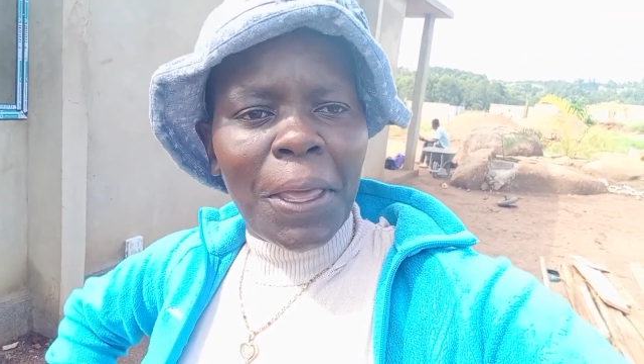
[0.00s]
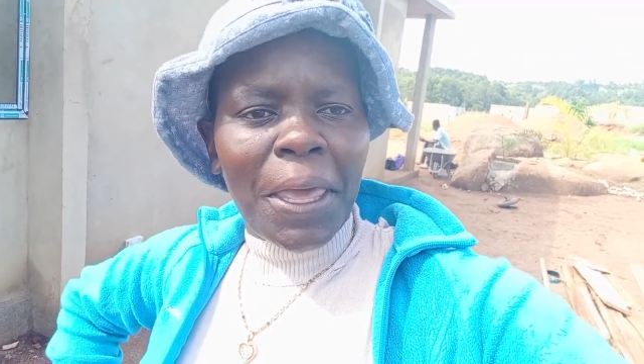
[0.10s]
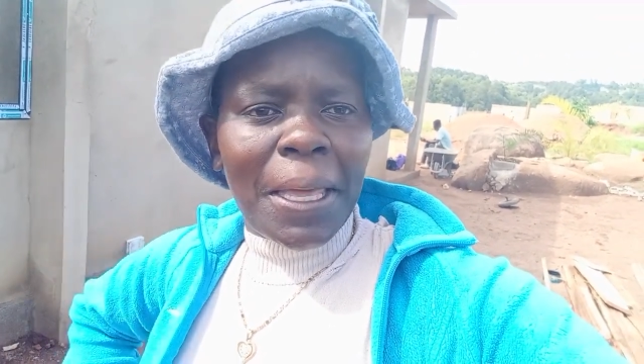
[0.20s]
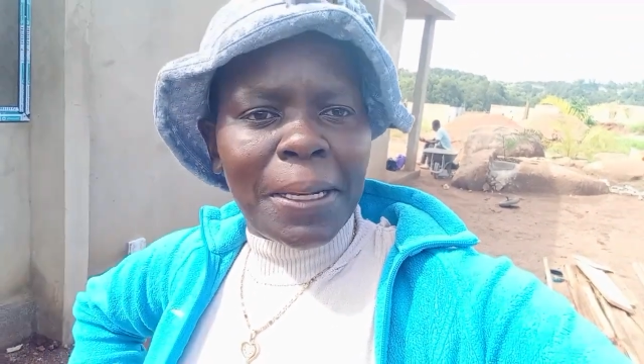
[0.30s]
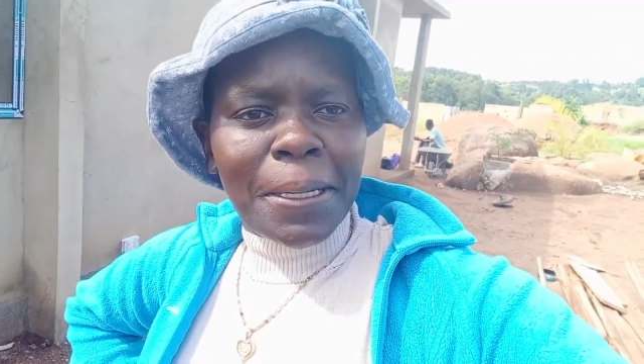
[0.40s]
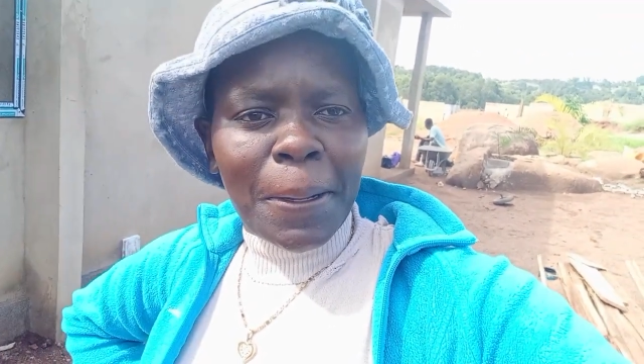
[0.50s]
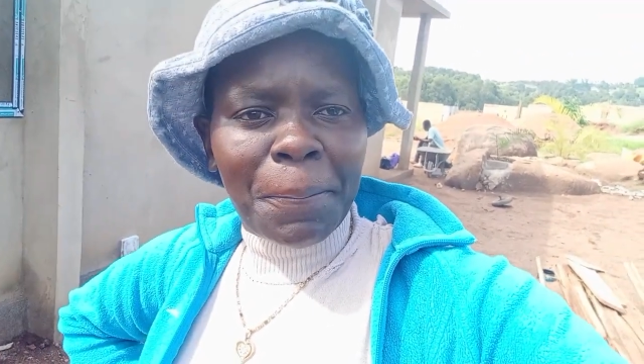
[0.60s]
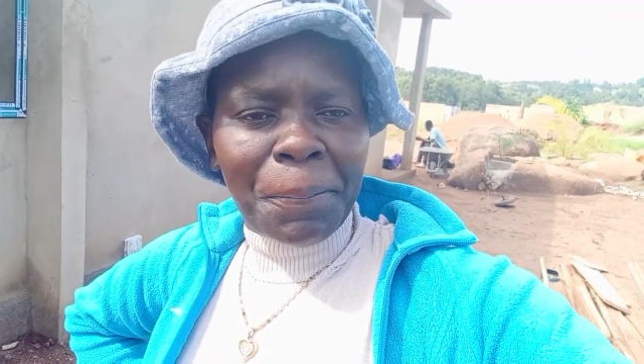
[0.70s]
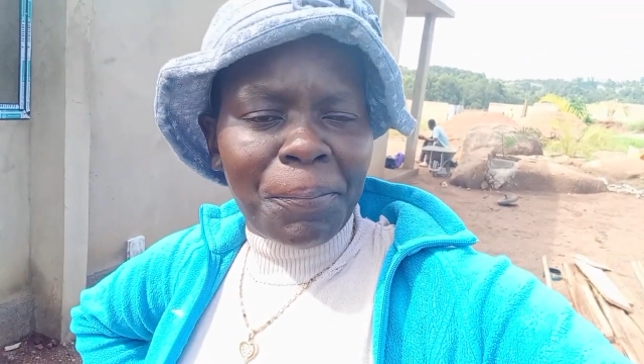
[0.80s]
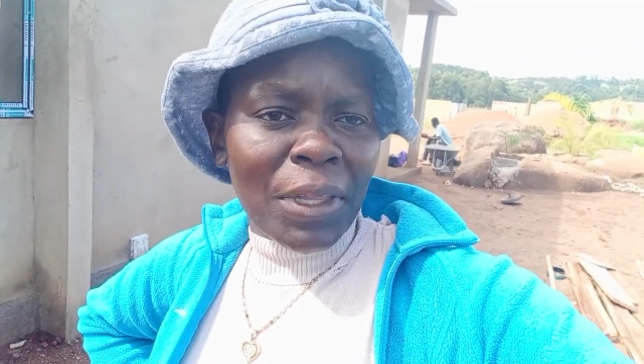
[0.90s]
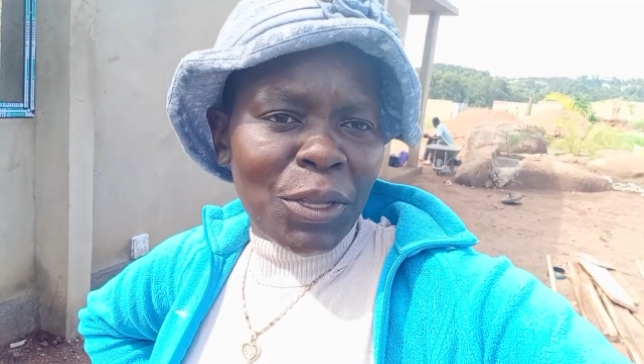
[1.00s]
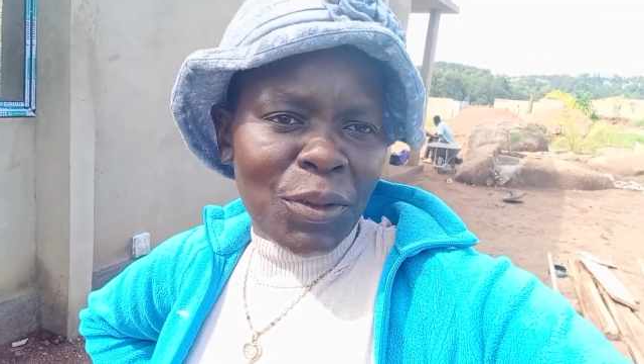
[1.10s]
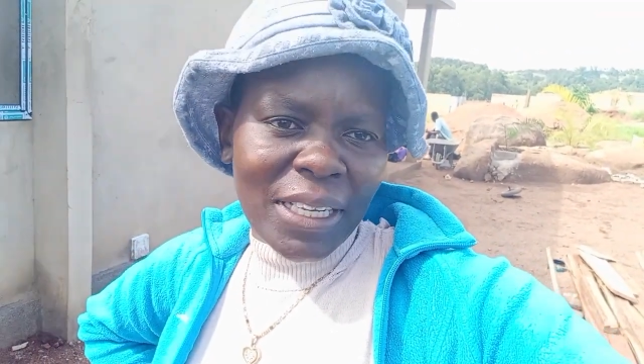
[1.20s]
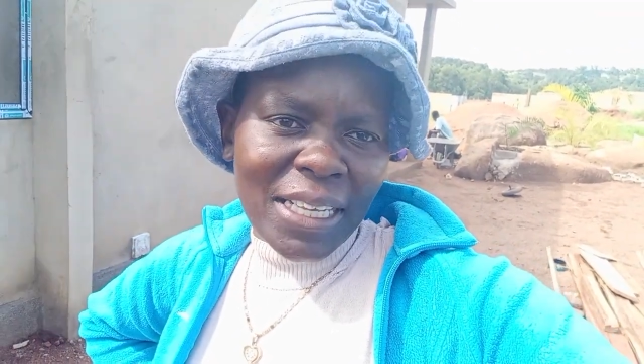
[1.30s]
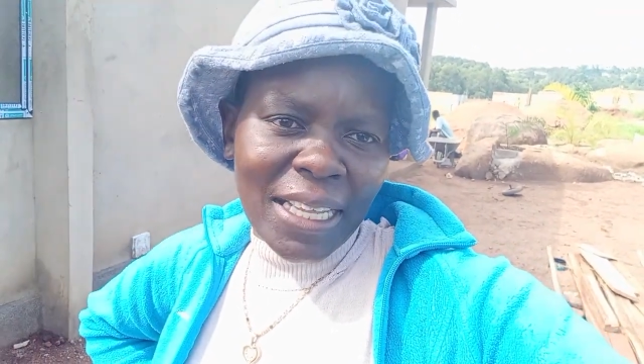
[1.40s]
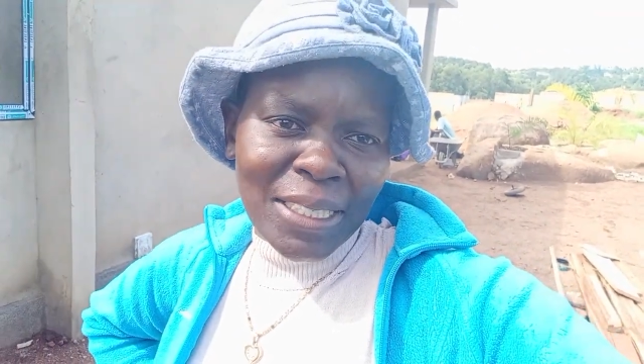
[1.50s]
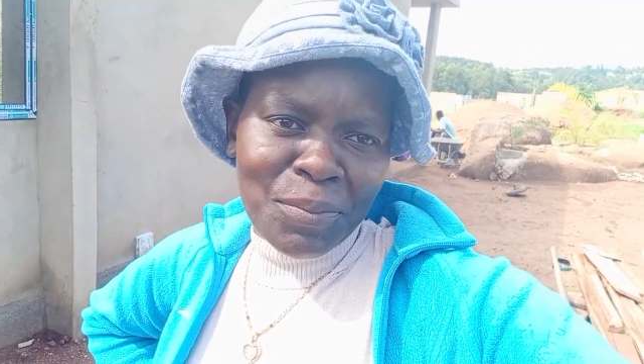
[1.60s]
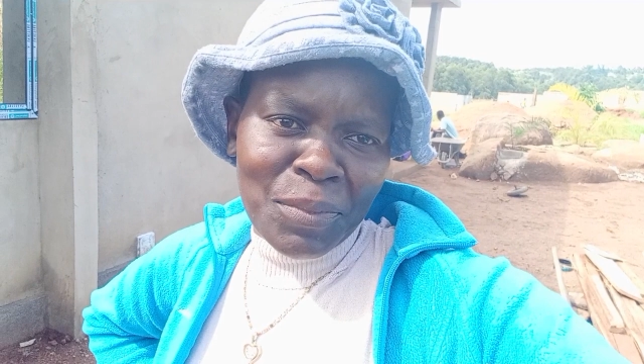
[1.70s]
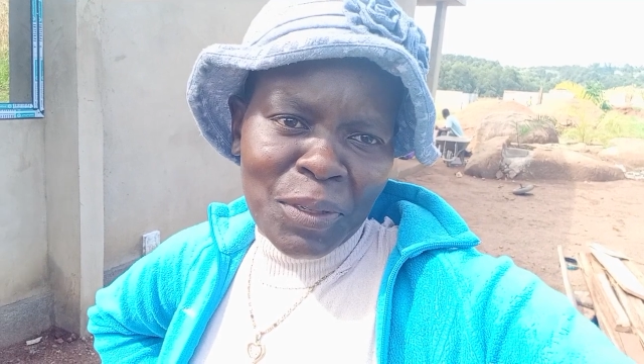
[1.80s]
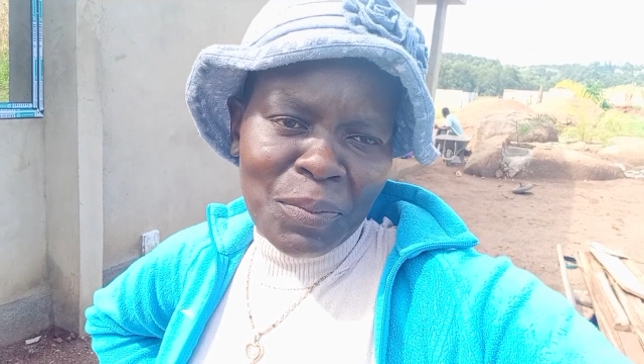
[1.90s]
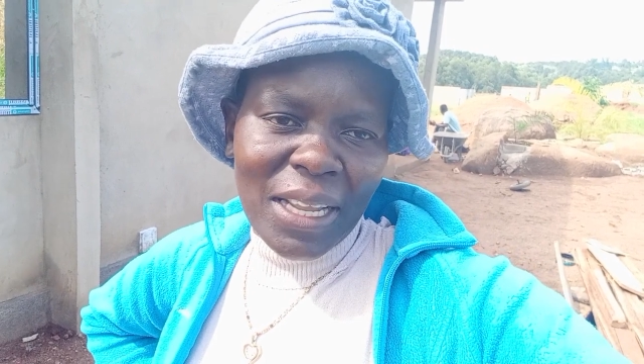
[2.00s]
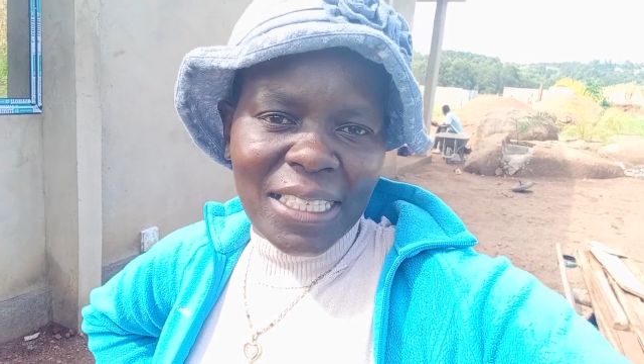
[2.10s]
and you will guys be blessed.